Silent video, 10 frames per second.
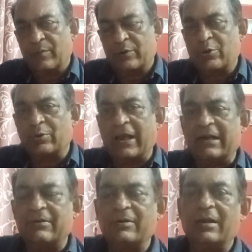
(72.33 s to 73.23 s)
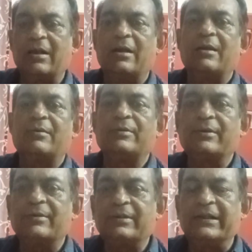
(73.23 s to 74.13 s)
So, that
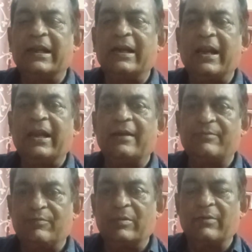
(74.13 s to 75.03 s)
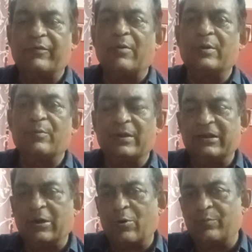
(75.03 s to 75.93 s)
DNA from Human
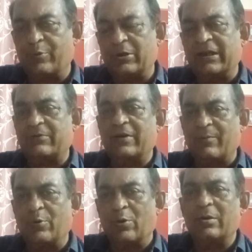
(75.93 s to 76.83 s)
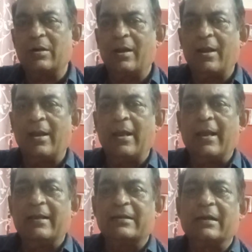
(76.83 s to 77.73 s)
Genome Project, we have known
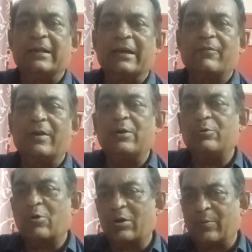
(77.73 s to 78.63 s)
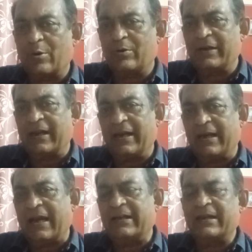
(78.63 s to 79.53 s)
said that when you talk about DNA,
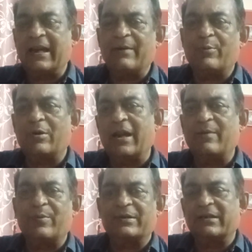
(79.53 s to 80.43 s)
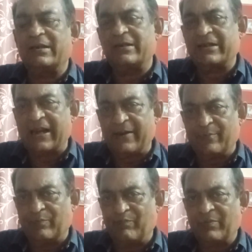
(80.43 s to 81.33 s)
99.9% is
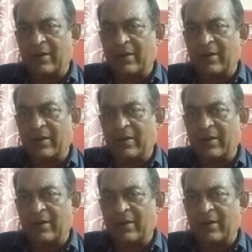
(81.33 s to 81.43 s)
same